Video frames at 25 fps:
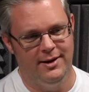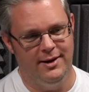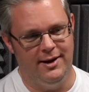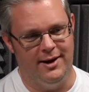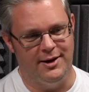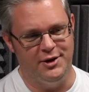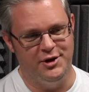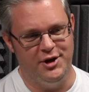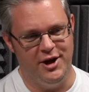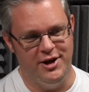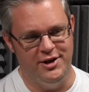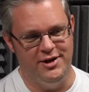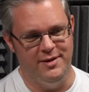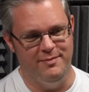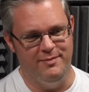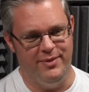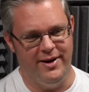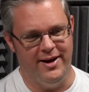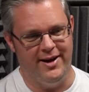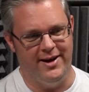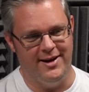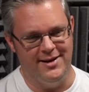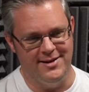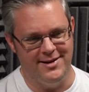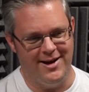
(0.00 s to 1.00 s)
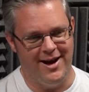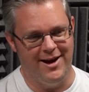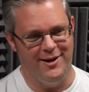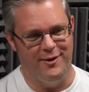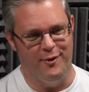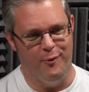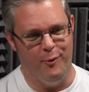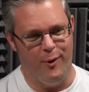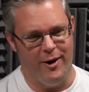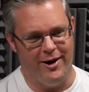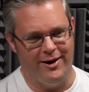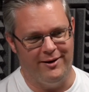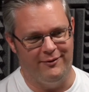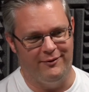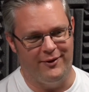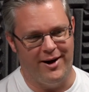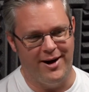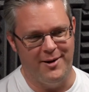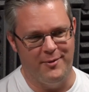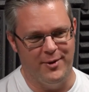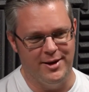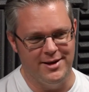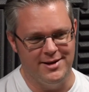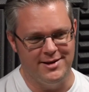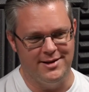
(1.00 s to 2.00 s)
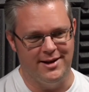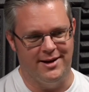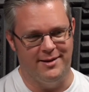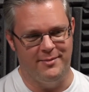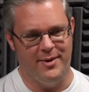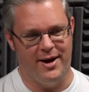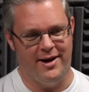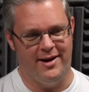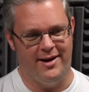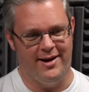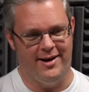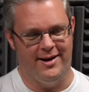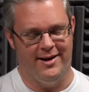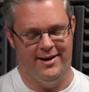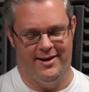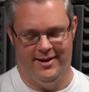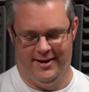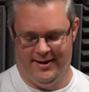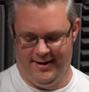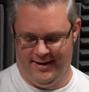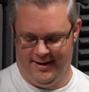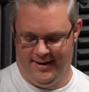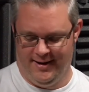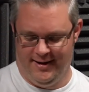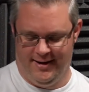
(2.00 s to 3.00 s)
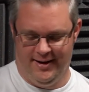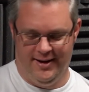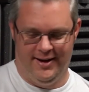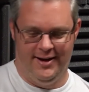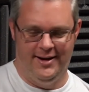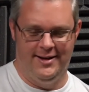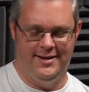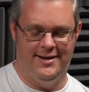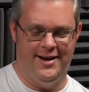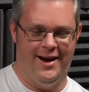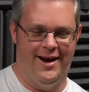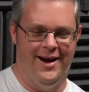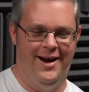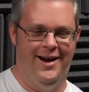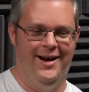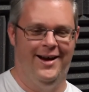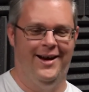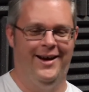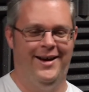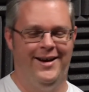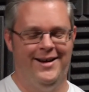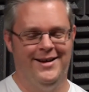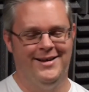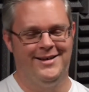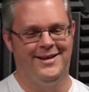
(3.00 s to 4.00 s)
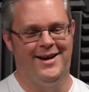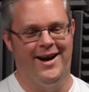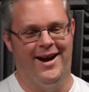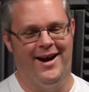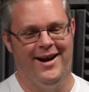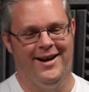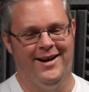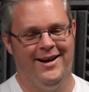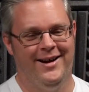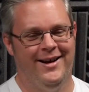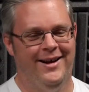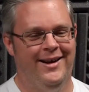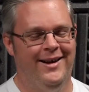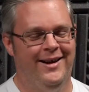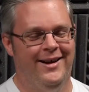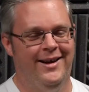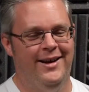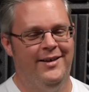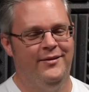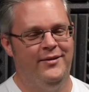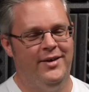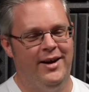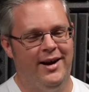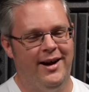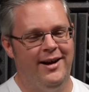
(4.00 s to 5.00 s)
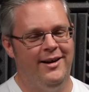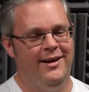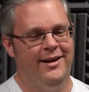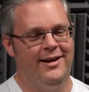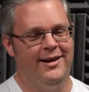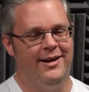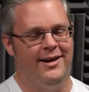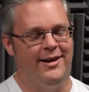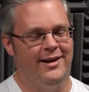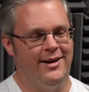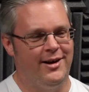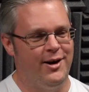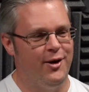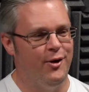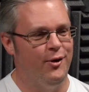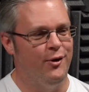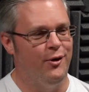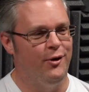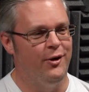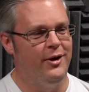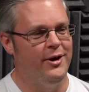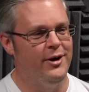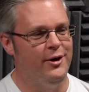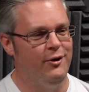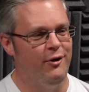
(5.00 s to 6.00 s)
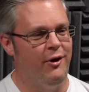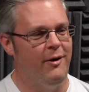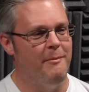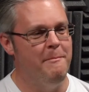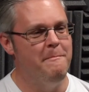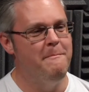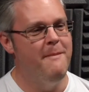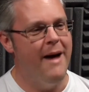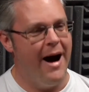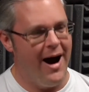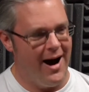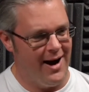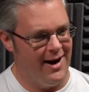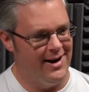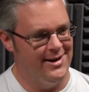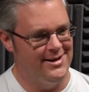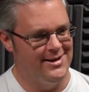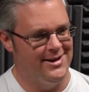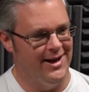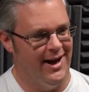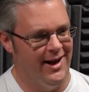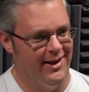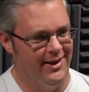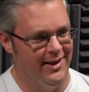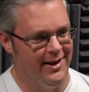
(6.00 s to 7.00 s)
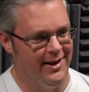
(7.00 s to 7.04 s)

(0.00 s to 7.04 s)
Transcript: like Xi Jinping, he's getting all Ray Winston about it. He's going, if you don't look at a core, you're a mug, son.